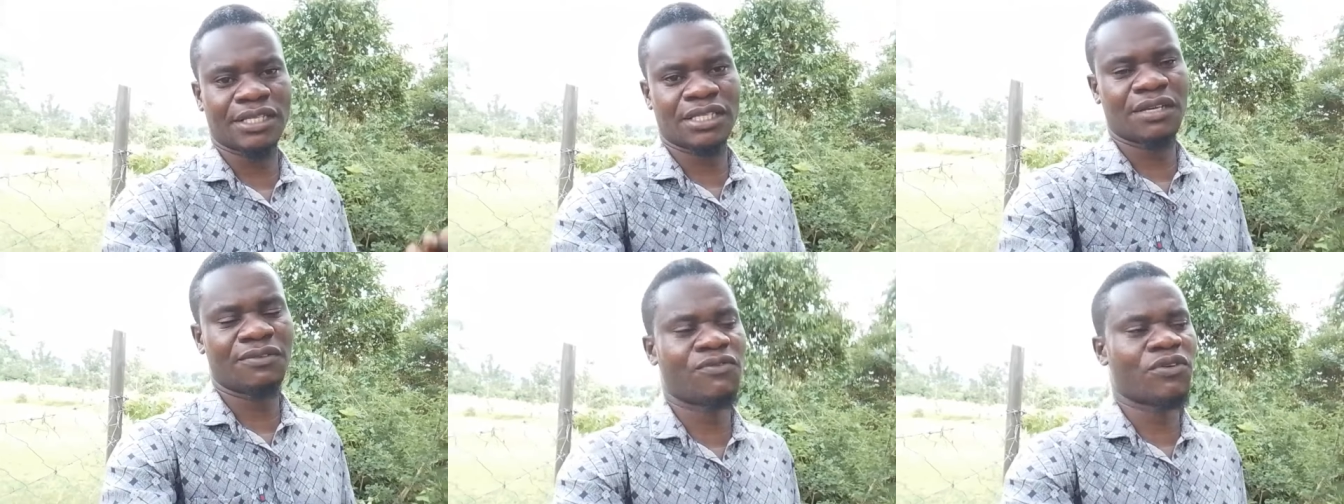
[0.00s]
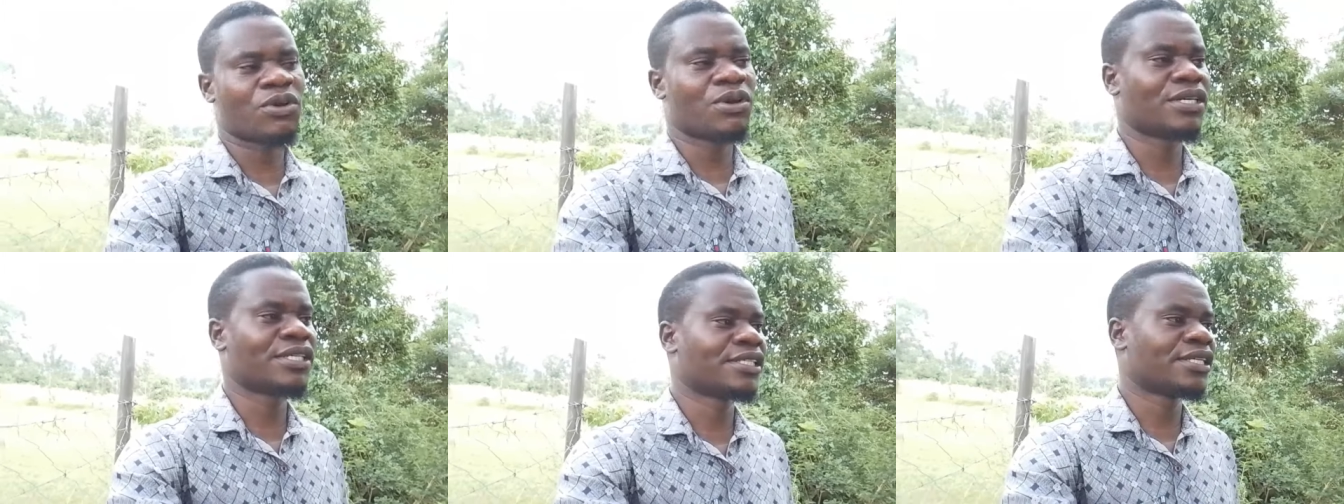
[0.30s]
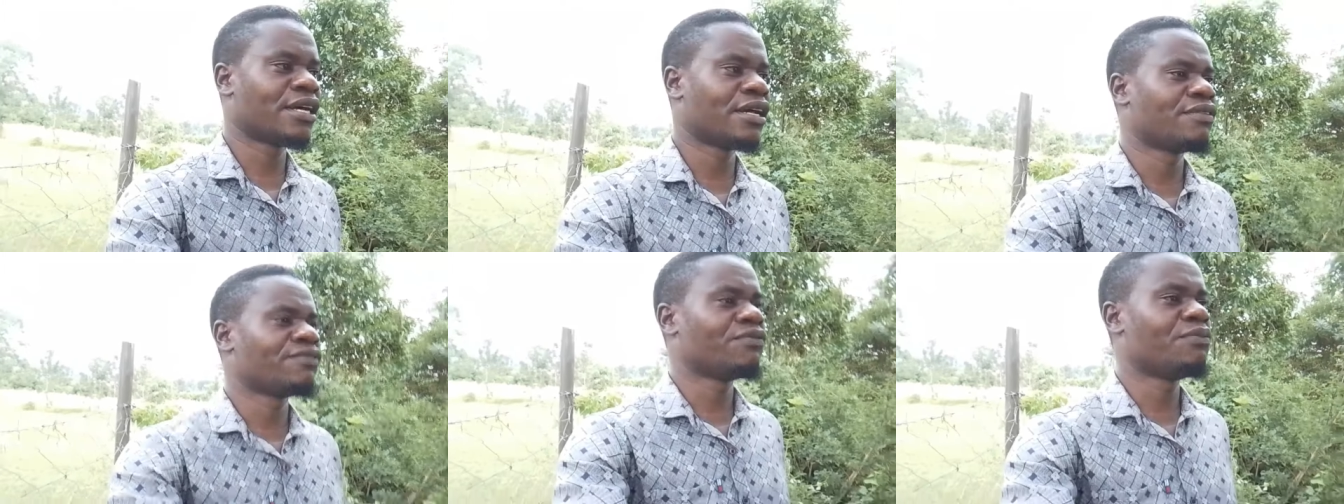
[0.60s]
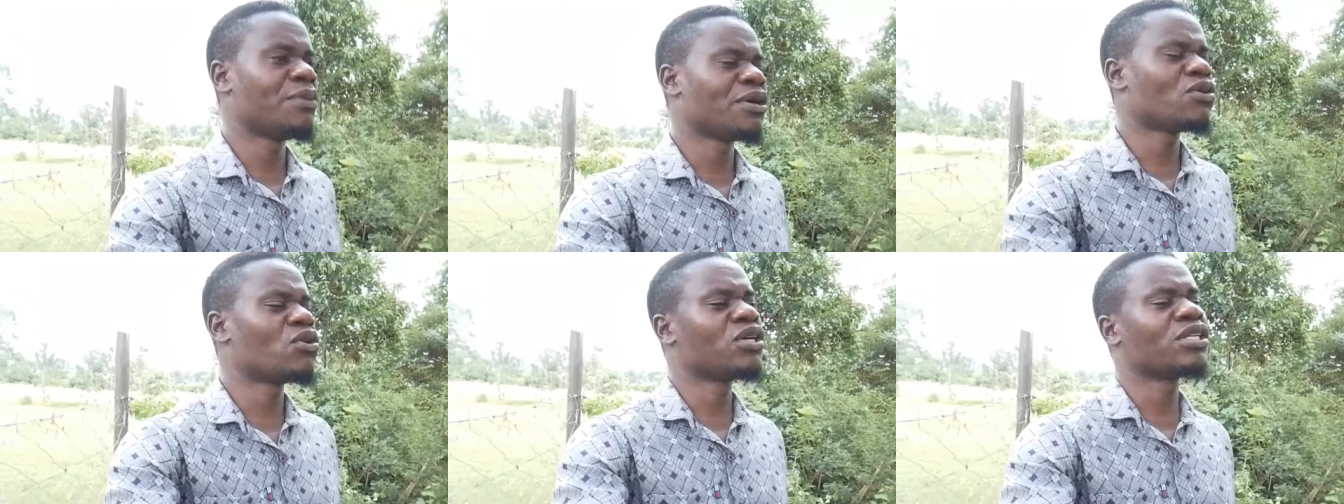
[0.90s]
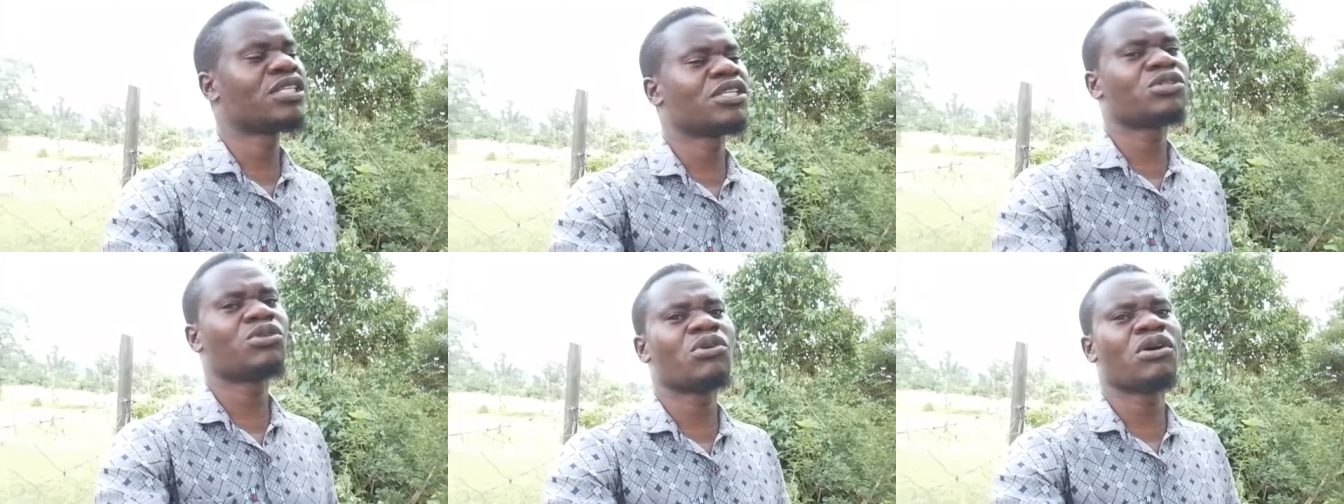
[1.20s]
Because it is not me. The other
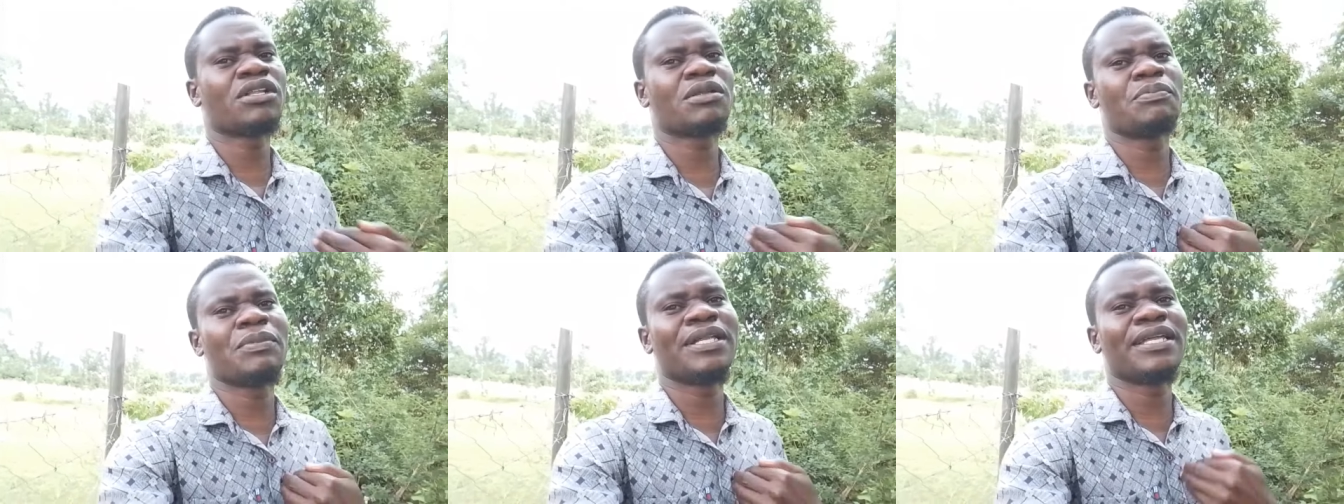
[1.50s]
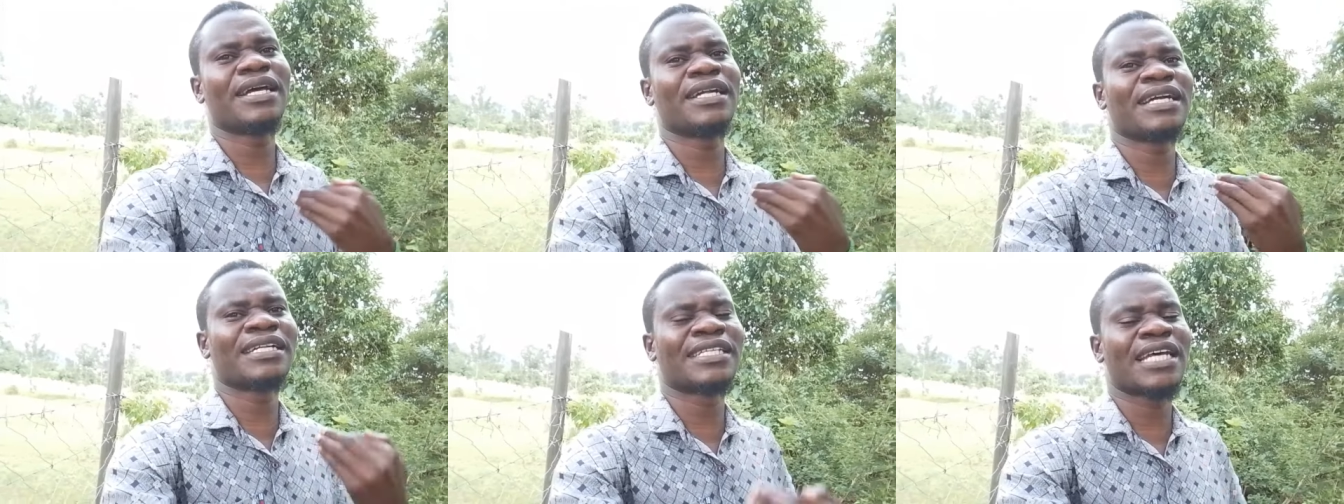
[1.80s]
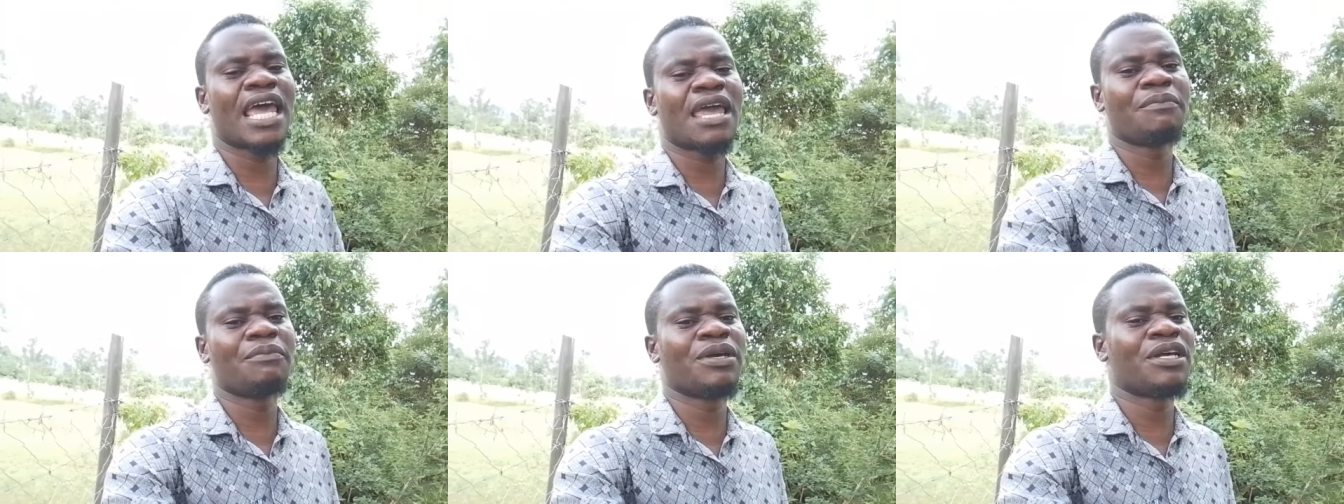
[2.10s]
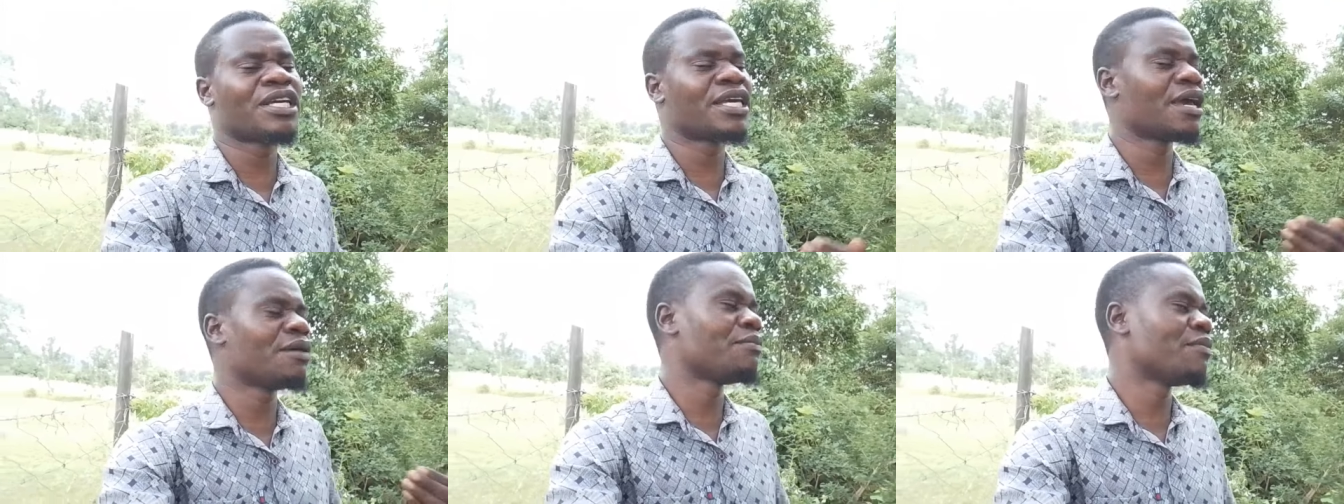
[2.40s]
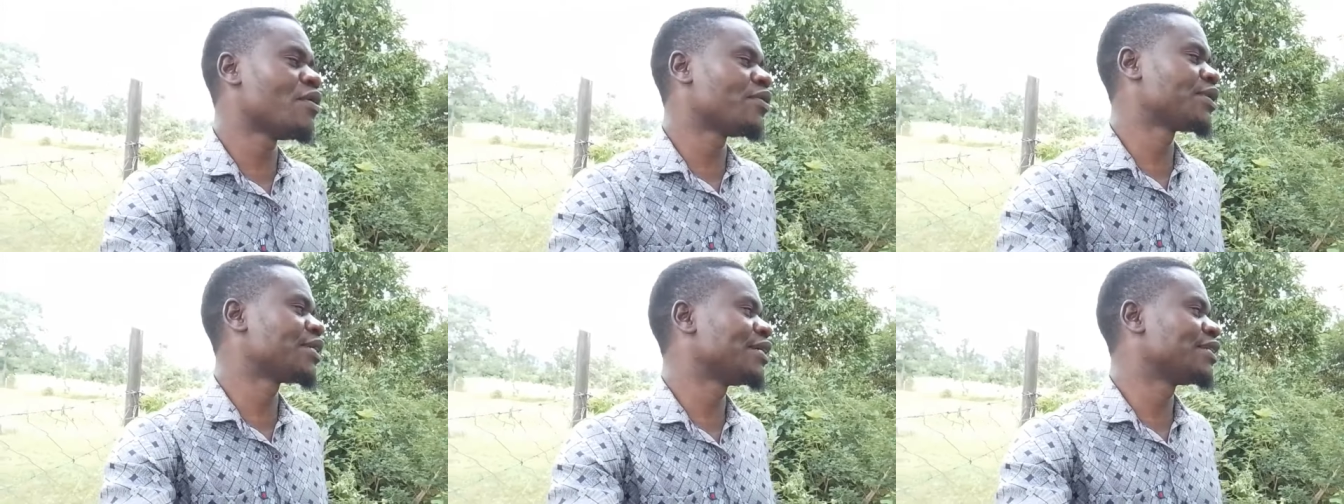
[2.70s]
time he came out and said
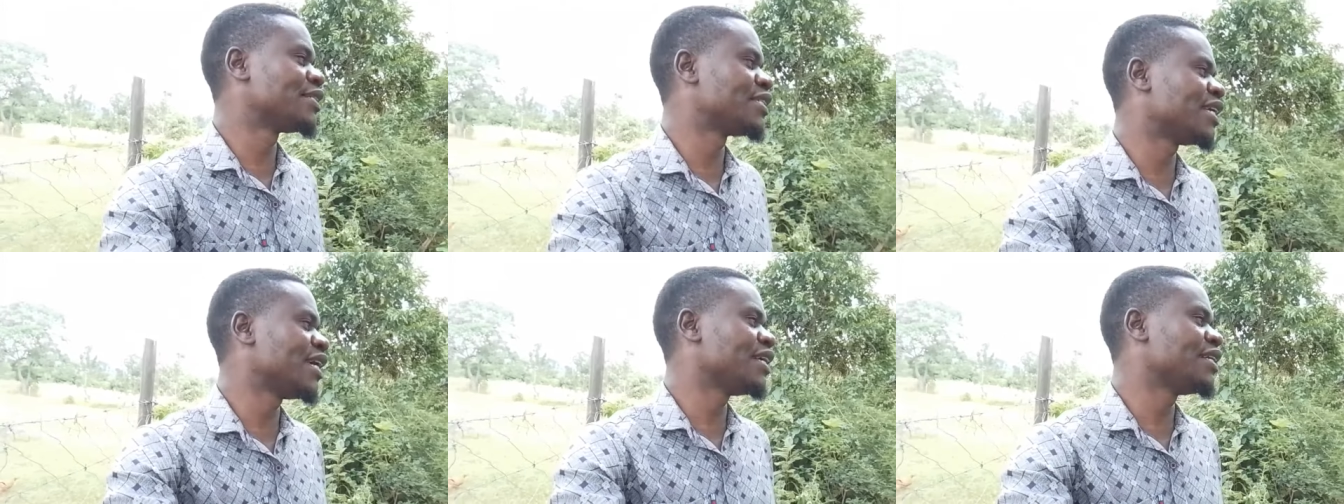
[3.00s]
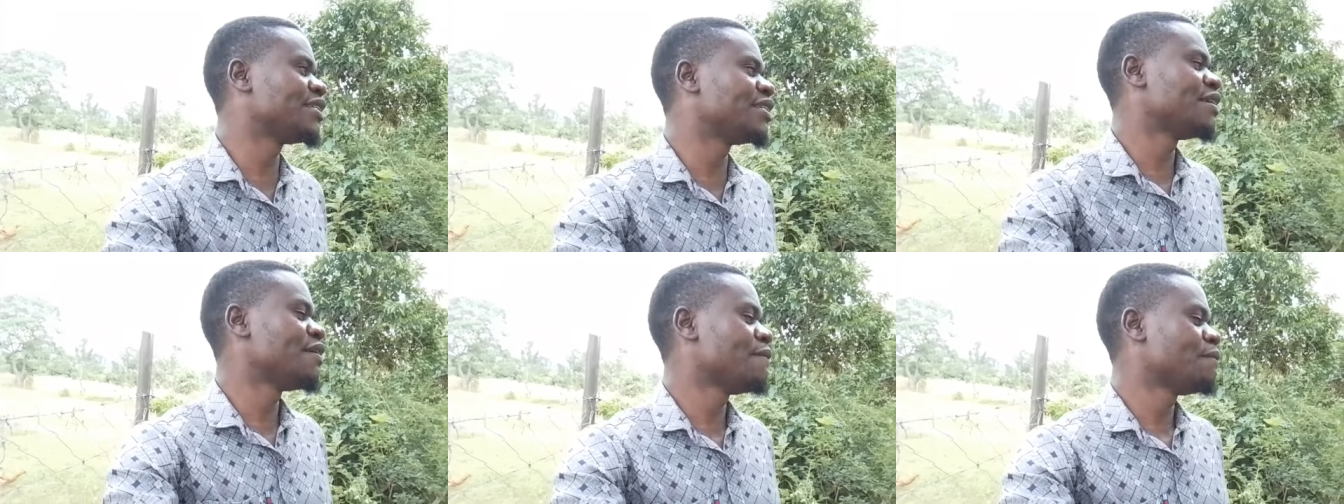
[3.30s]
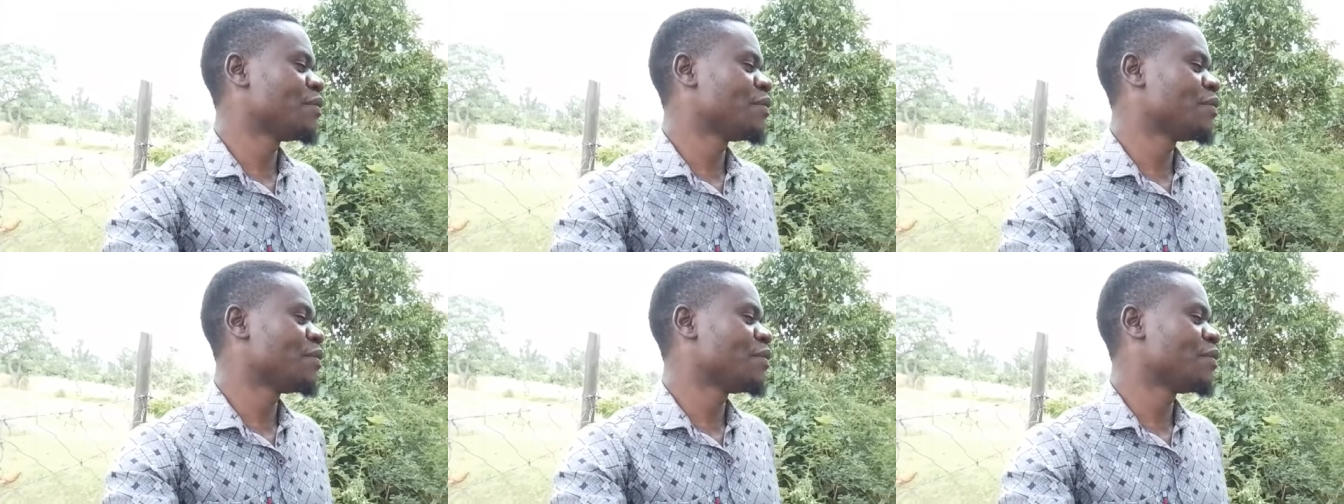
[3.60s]
about